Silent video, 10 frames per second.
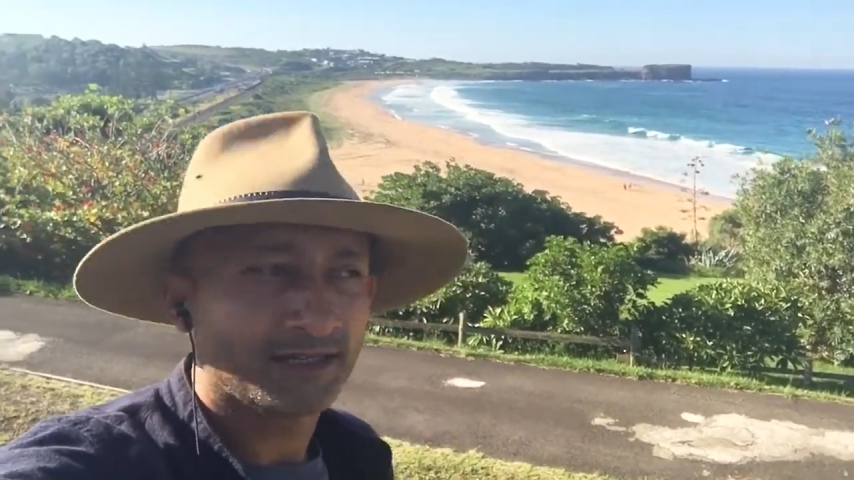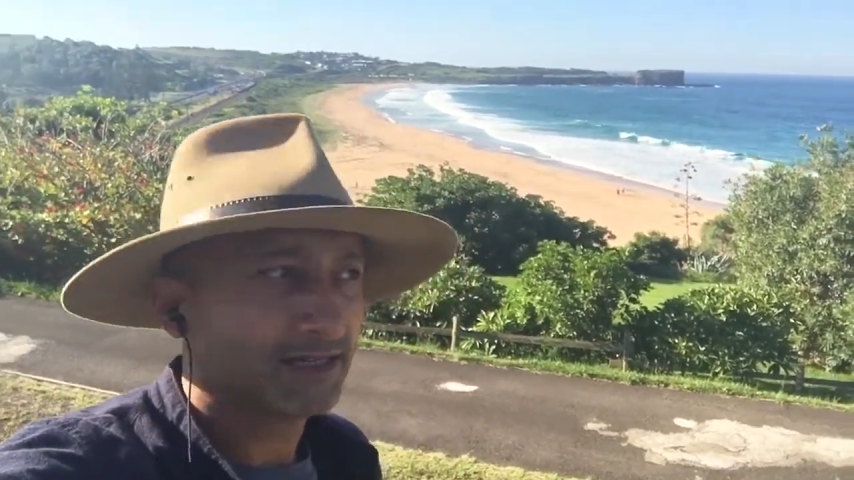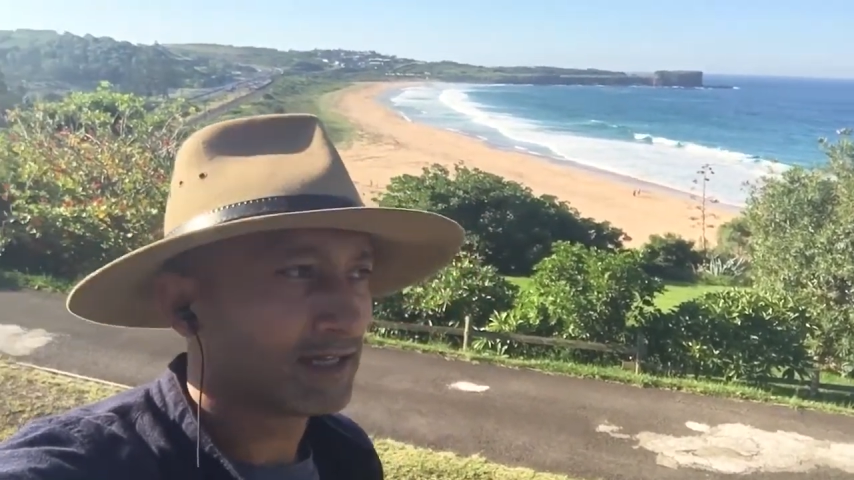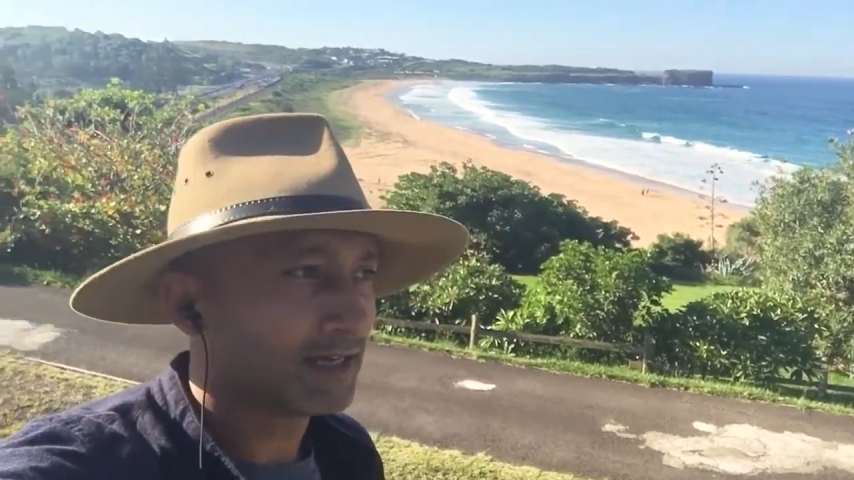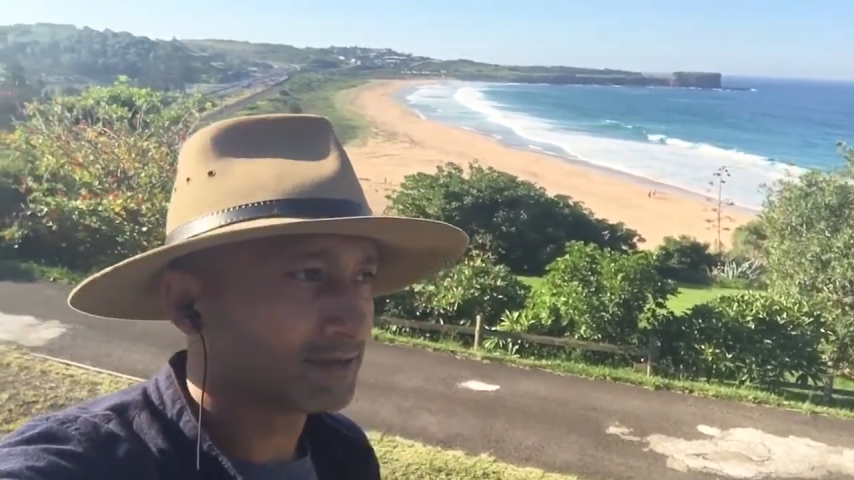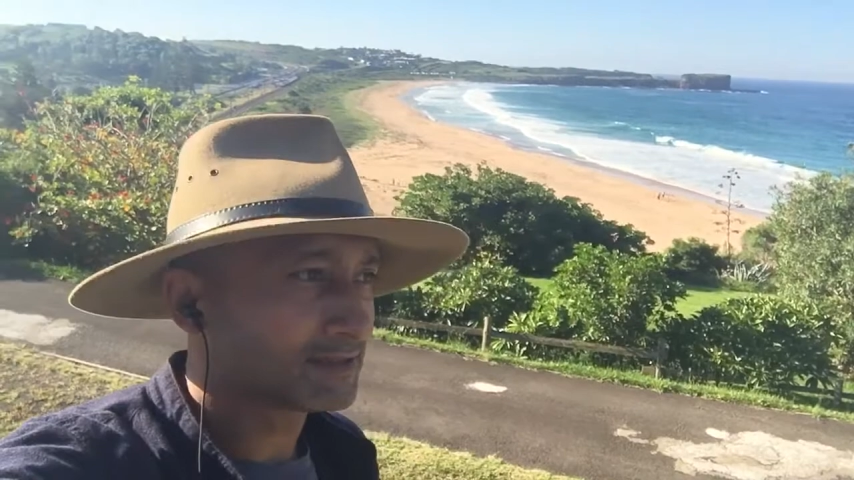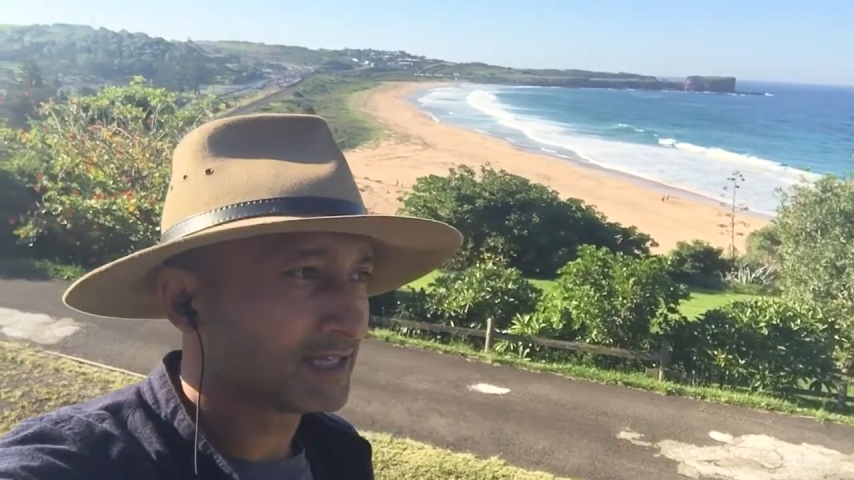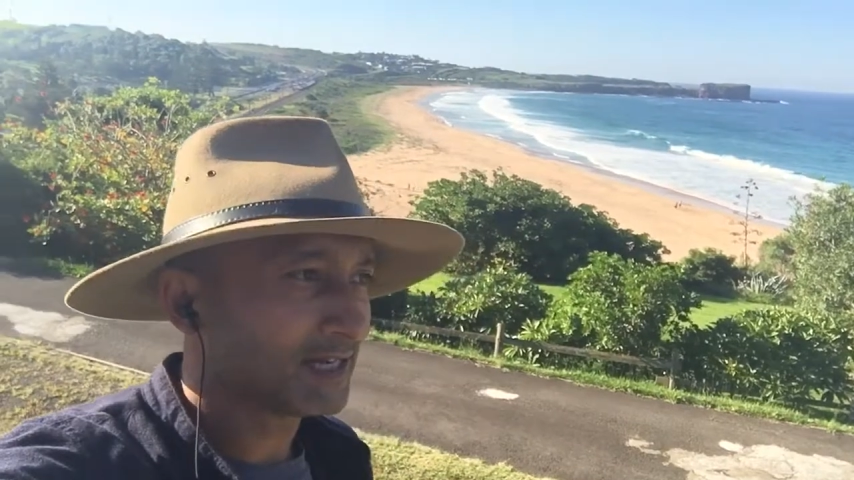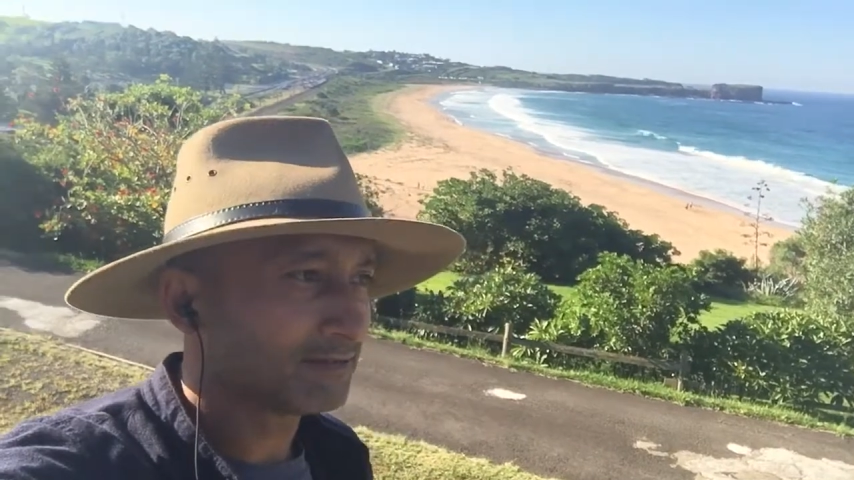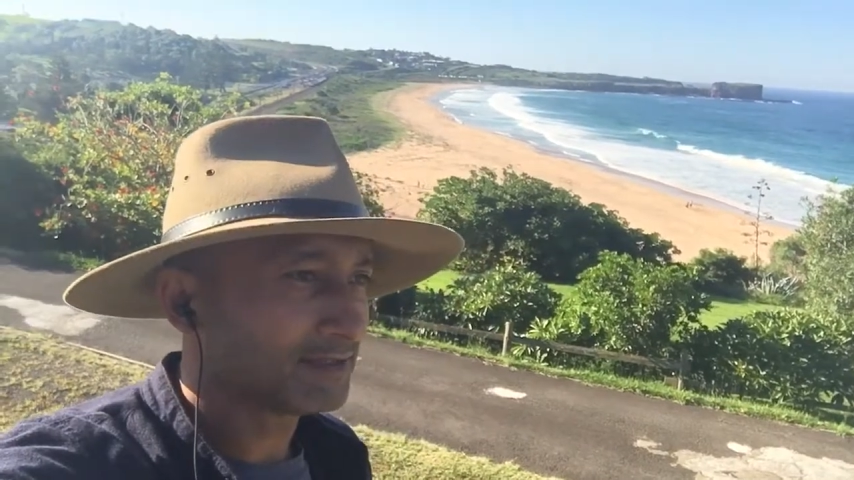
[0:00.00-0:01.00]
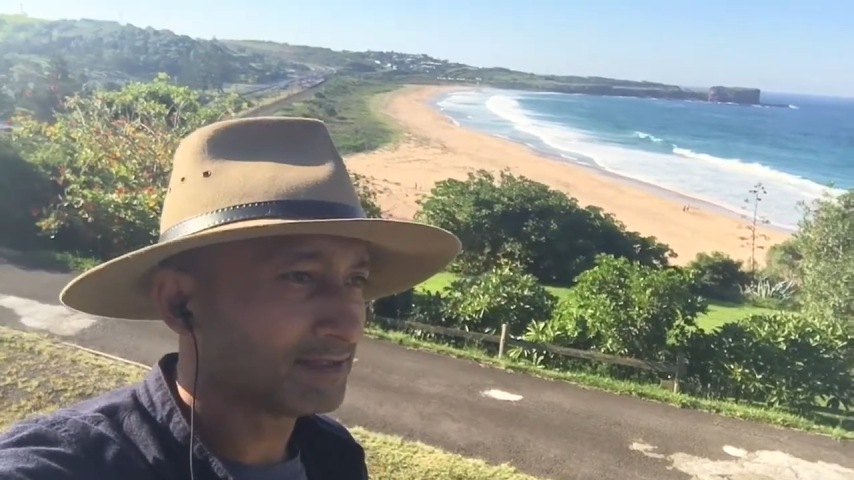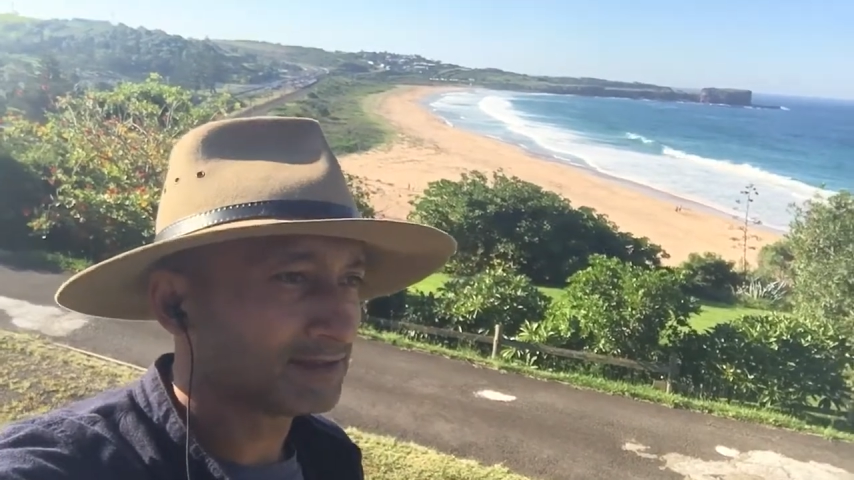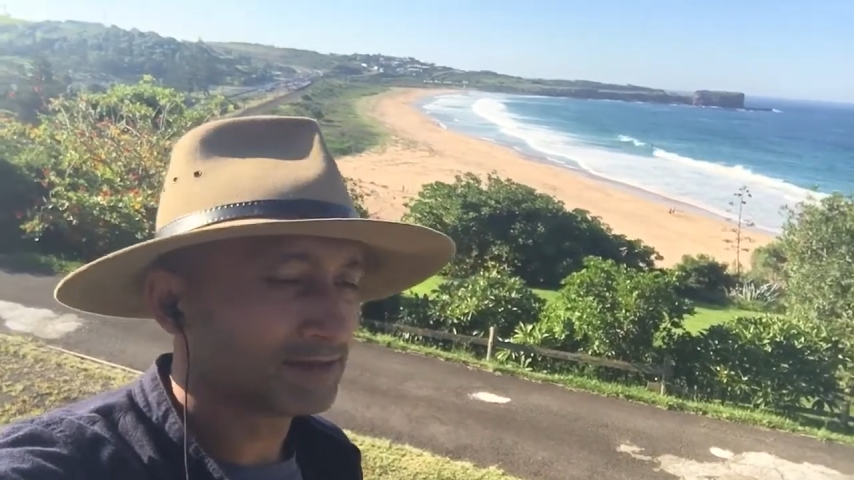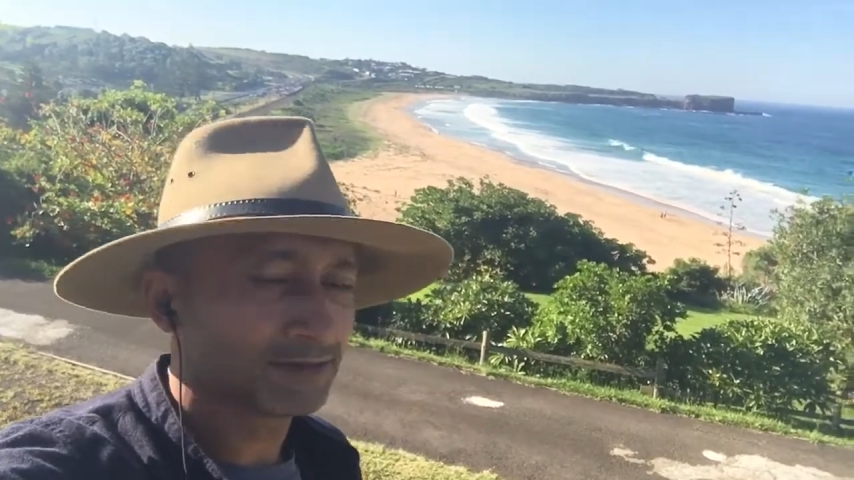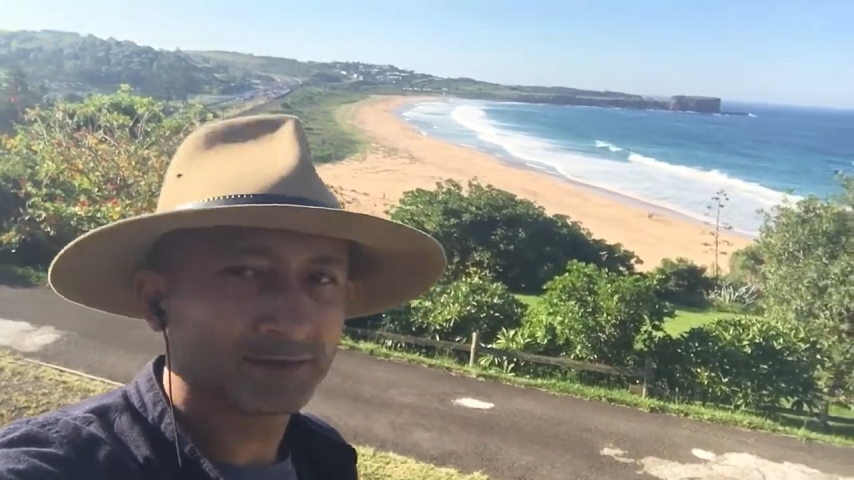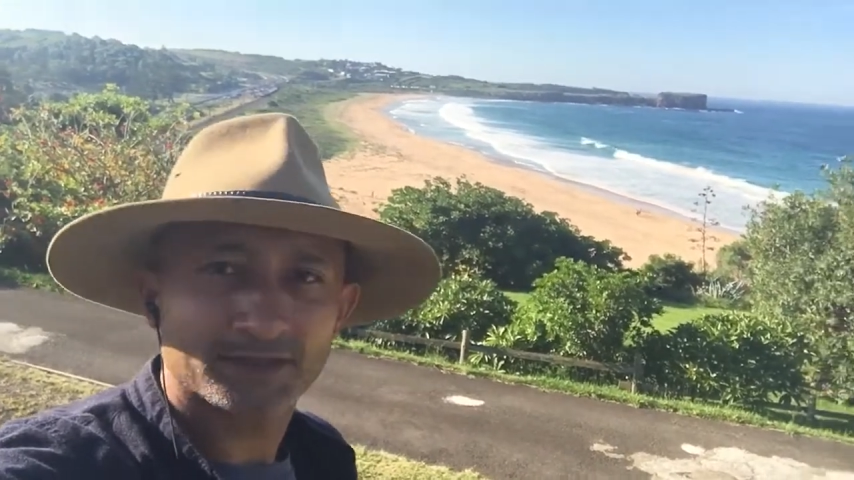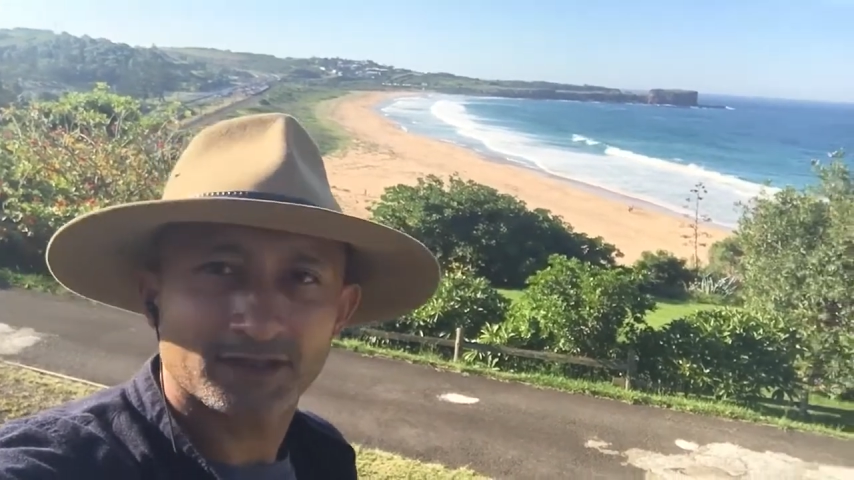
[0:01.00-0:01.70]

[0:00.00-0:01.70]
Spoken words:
in our town in terms